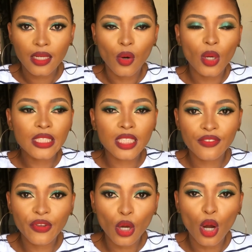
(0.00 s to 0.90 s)
or
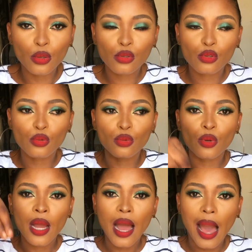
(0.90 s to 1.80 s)
difficult to
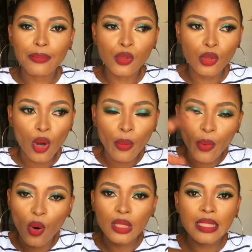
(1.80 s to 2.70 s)
absorb
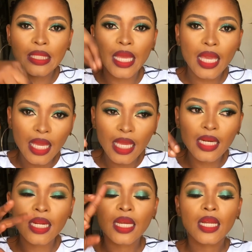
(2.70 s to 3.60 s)
or take
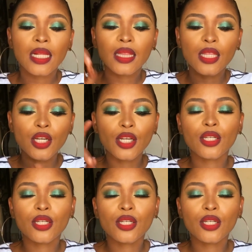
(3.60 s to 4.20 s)
in the